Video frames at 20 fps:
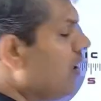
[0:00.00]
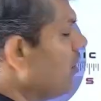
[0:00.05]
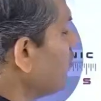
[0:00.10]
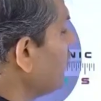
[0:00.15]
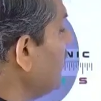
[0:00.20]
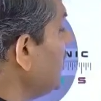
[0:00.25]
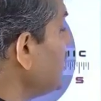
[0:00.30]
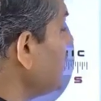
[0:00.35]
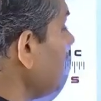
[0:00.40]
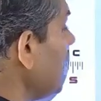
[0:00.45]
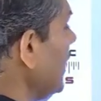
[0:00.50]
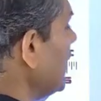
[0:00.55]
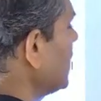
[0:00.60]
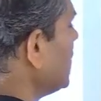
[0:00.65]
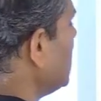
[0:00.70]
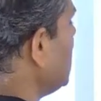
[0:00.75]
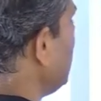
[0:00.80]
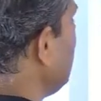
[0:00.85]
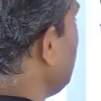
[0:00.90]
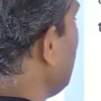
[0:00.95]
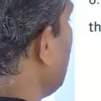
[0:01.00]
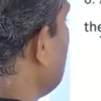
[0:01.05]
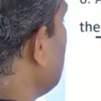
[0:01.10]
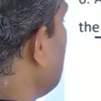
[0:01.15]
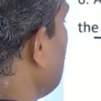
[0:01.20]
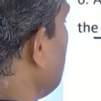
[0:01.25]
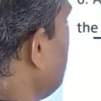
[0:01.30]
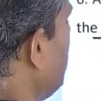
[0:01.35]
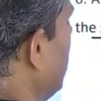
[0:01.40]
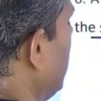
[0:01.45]
with
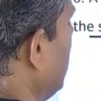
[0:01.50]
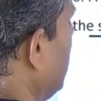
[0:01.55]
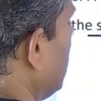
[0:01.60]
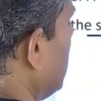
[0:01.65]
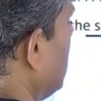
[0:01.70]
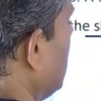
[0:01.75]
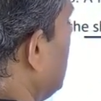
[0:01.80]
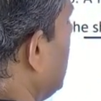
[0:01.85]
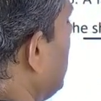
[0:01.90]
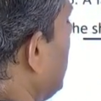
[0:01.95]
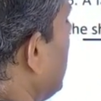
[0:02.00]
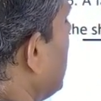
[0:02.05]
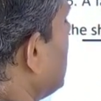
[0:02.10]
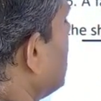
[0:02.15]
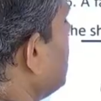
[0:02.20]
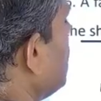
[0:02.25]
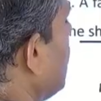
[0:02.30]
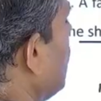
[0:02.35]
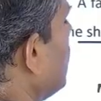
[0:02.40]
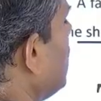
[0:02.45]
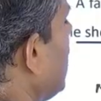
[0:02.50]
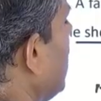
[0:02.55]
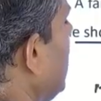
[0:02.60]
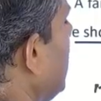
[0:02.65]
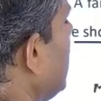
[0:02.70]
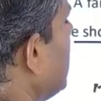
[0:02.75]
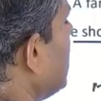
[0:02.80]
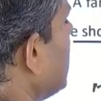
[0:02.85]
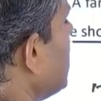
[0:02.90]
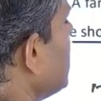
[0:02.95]
300 feet. Okay, totally
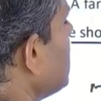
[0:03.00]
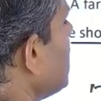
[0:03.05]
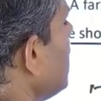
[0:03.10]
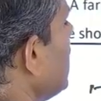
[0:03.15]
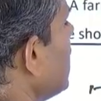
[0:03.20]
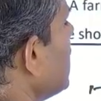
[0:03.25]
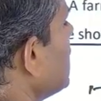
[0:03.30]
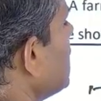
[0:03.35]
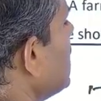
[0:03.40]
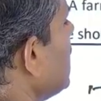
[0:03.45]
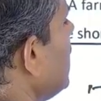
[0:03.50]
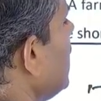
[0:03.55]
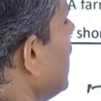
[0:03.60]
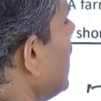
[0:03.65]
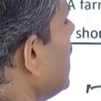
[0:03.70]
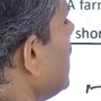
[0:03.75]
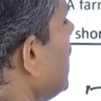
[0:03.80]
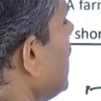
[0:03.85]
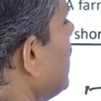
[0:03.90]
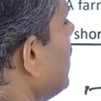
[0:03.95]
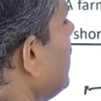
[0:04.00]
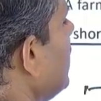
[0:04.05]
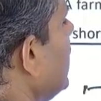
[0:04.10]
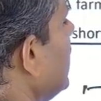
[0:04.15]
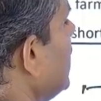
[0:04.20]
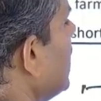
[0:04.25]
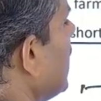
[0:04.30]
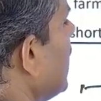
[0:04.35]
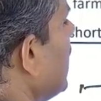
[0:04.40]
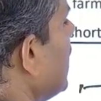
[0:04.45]
it is 300 feet,
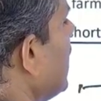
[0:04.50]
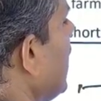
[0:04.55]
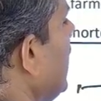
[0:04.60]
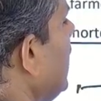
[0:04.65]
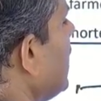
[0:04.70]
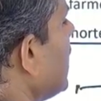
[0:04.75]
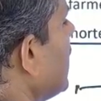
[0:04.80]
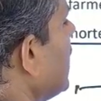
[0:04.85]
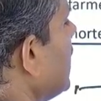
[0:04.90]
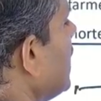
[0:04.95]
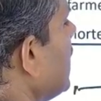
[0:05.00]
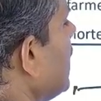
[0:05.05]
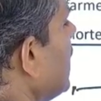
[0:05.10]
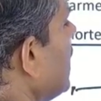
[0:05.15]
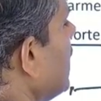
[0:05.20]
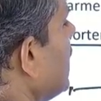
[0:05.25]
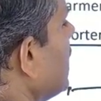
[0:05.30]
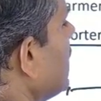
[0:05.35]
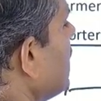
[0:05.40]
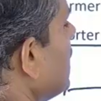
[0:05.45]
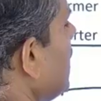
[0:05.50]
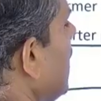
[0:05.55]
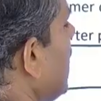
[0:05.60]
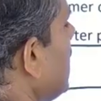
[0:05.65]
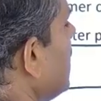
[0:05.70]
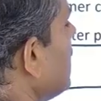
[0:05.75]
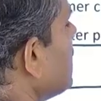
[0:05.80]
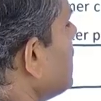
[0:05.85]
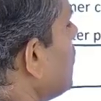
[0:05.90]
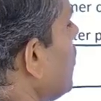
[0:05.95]
right? That
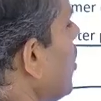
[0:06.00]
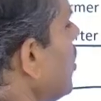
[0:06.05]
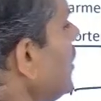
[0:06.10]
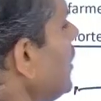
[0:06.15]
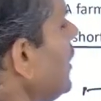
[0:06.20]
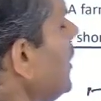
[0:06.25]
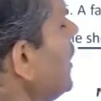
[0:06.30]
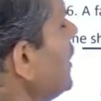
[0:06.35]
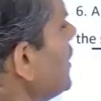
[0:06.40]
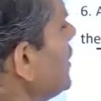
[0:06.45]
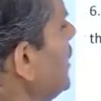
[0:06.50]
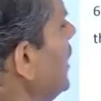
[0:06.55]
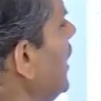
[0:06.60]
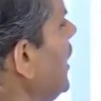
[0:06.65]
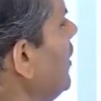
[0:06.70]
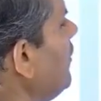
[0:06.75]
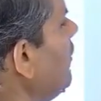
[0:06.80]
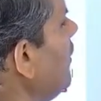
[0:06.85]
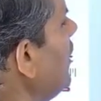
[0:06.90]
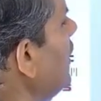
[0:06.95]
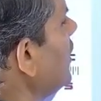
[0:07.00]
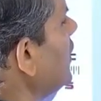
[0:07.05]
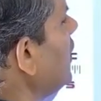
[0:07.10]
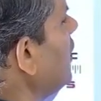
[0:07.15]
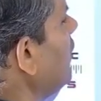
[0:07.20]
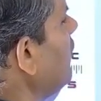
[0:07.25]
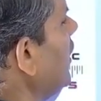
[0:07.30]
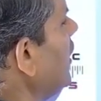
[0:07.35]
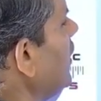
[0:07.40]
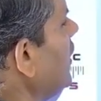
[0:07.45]
is what they have
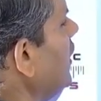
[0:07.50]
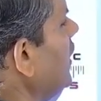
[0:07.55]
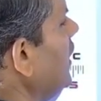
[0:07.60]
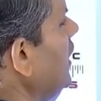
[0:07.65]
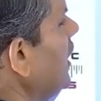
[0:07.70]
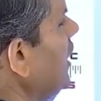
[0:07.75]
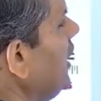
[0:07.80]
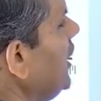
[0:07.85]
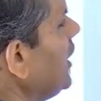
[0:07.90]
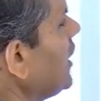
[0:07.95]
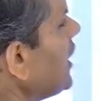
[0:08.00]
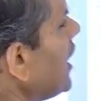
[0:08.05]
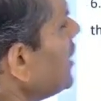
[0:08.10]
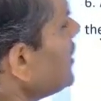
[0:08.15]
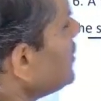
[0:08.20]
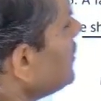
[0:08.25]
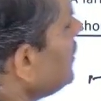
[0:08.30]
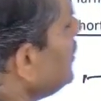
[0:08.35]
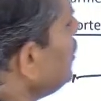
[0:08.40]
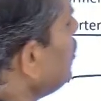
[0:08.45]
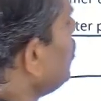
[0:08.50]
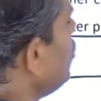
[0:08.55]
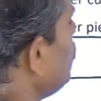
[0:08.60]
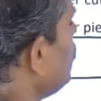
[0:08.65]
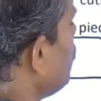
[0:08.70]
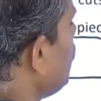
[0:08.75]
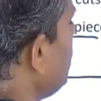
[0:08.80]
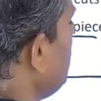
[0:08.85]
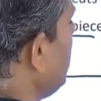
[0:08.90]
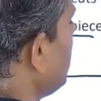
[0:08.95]
given. He cuts into
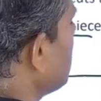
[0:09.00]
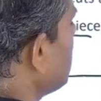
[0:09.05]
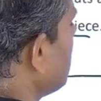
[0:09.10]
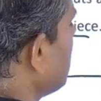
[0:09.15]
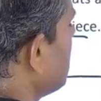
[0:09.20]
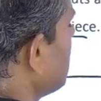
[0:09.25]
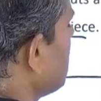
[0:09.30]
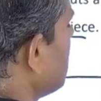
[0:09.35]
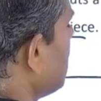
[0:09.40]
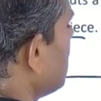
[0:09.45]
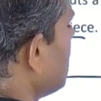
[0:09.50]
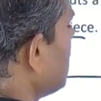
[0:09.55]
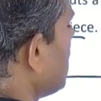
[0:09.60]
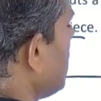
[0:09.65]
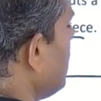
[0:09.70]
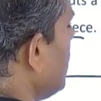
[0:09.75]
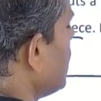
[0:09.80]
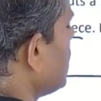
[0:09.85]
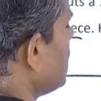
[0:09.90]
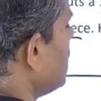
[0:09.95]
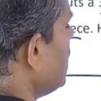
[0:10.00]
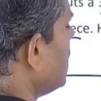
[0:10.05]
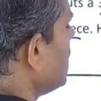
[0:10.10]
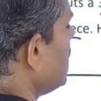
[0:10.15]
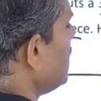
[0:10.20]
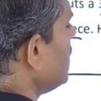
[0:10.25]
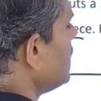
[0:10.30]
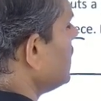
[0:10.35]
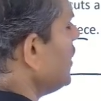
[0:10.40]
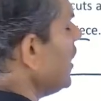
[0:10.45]
two pieces. Suppose this
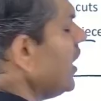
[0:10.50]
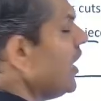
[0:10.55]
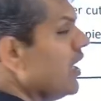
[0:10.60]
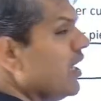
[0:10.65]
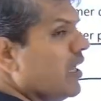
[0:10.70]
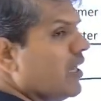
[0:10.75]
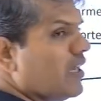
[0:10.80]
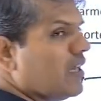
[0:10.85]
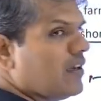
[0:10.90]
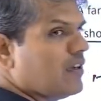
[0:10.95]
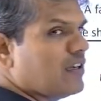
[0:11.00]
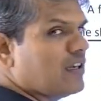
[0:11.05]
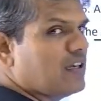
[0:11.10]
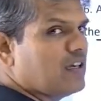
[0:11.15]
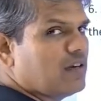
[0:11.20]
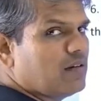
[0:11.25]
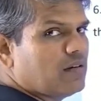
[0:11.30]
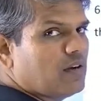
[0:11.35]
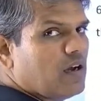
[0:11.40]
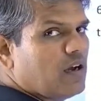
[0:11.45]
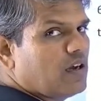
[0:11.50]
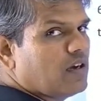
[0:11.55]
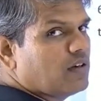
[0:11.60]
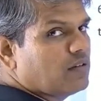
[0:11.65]
is the uh, uh,